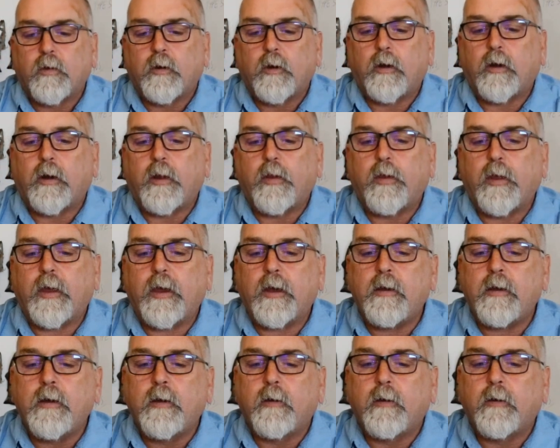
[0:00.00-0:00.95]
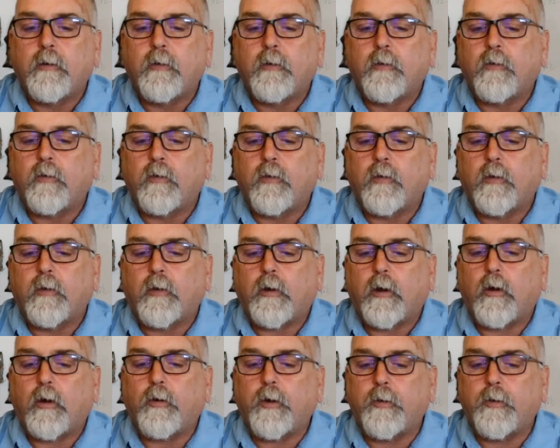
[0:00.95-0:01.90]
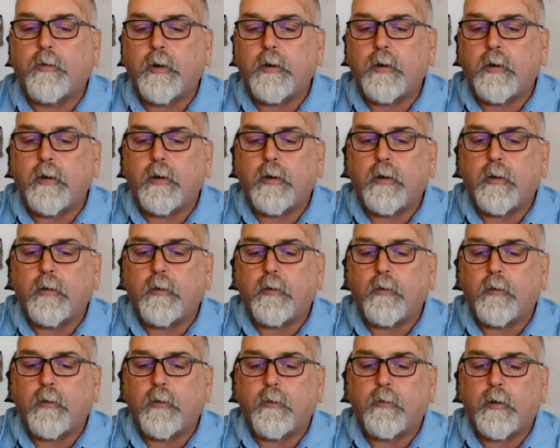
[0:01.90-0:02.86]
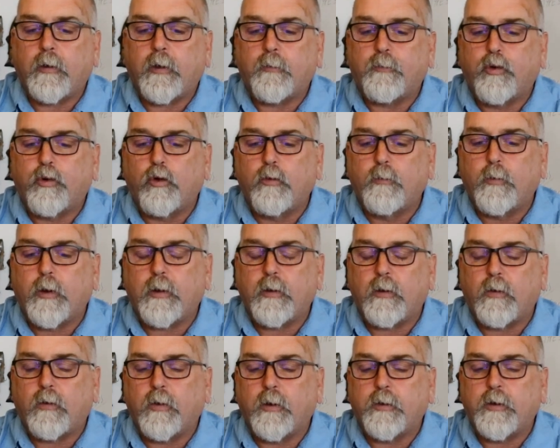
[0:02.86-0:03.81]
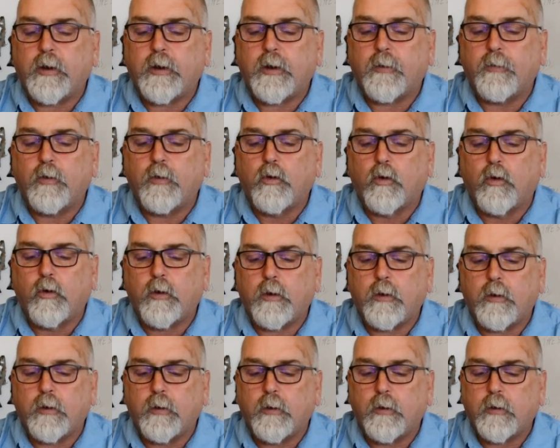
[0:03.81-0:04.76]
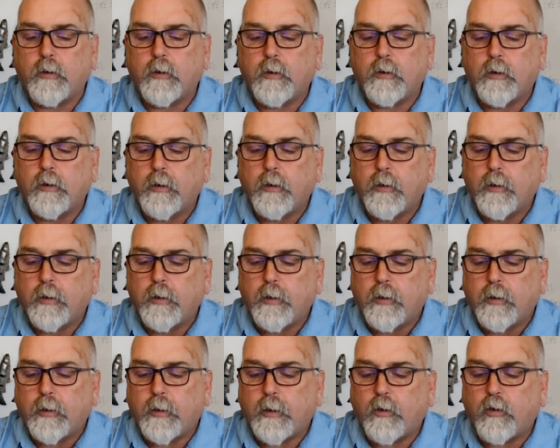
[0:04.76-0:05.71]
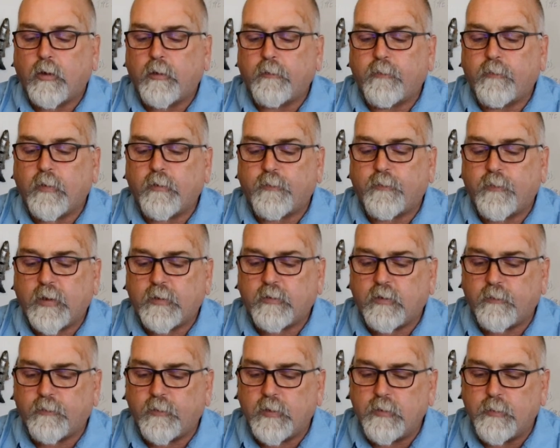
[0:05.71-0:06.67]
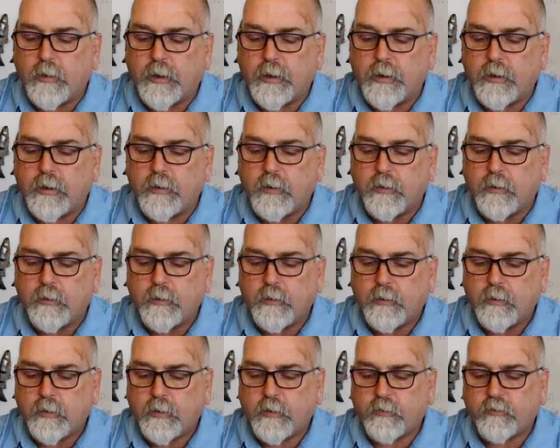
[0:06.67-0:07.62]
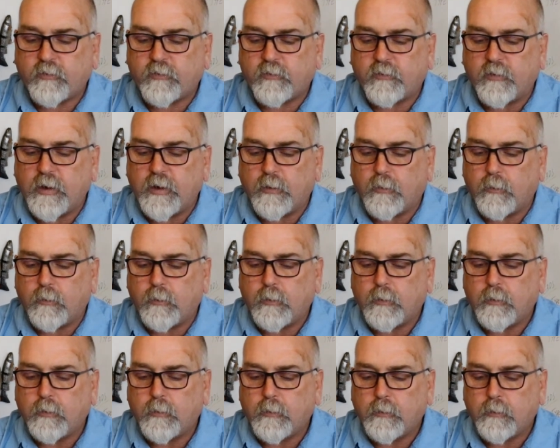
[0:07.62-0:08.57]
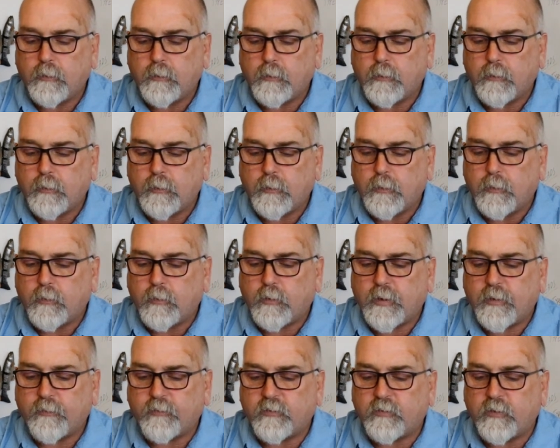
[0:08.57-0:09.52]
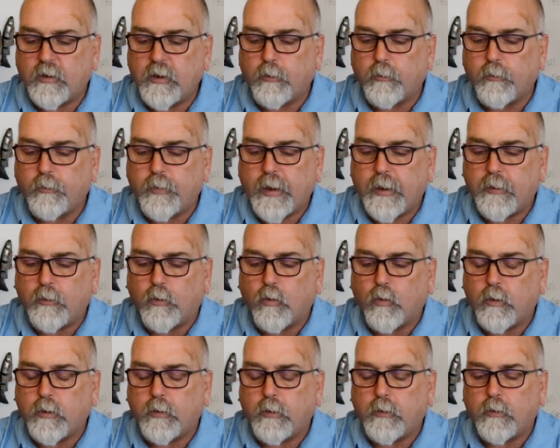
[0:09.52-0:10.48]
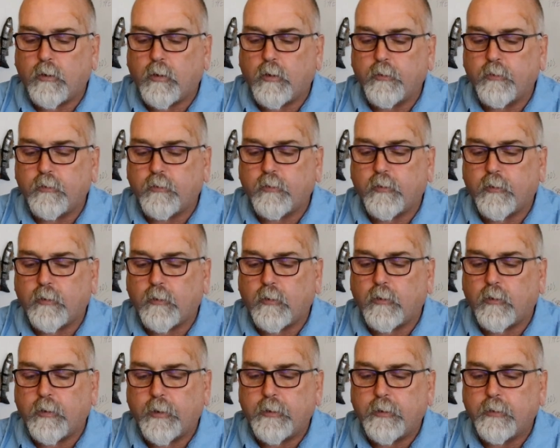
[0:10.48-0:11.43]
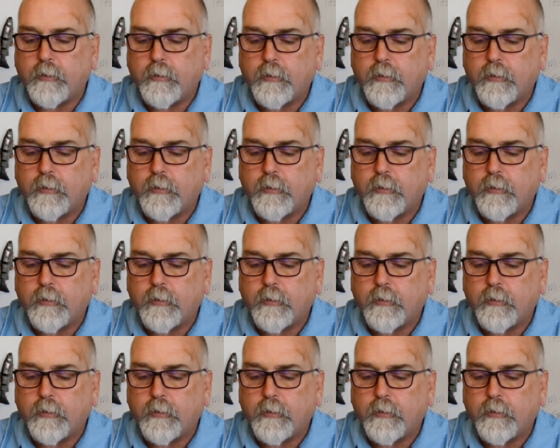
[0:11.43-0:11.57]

I then hold onto it and pull my line down the hook, and I've effectively made a snell. I have snelled that hook onto the line,